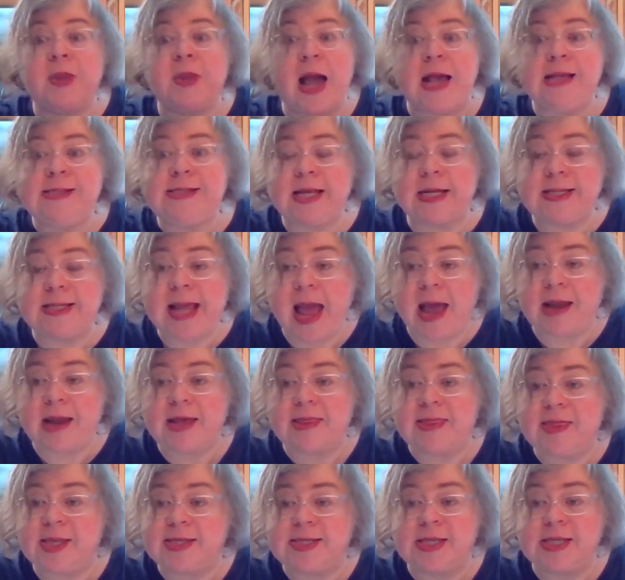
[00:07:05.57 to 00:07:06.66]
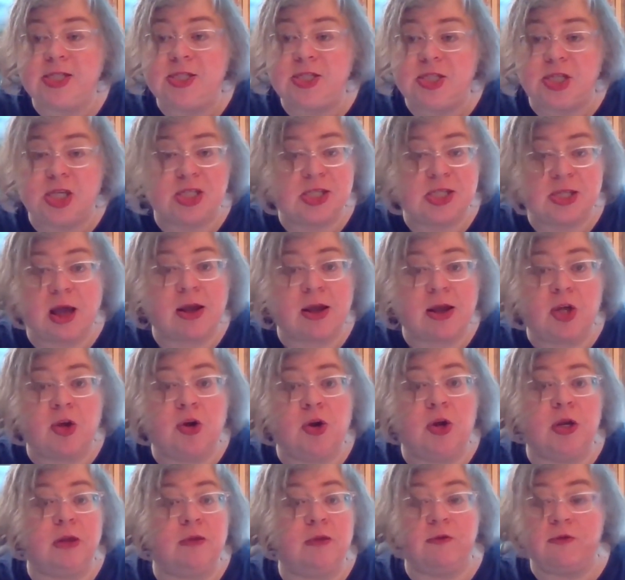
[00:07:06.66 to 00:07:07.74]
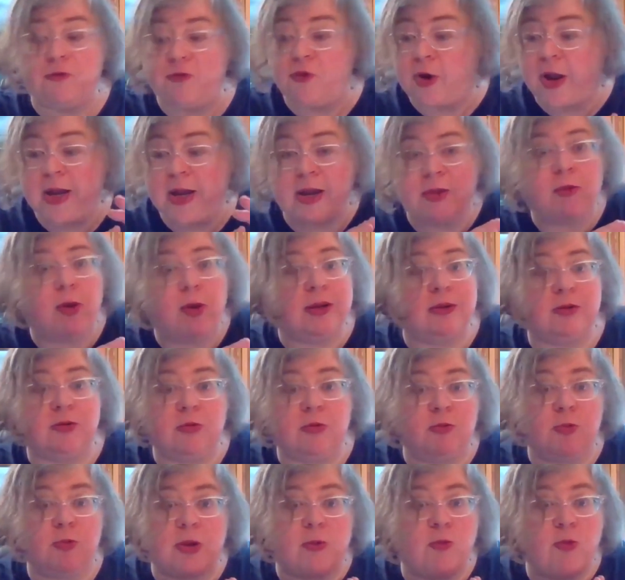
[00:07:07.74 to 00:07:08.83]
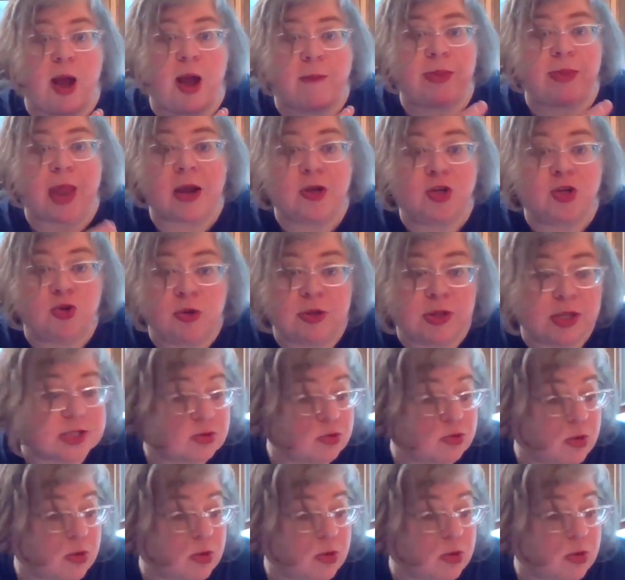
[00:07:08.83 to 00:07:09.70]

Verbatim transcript: I said, Tanith, this is just not good for anyone. I'm not doing this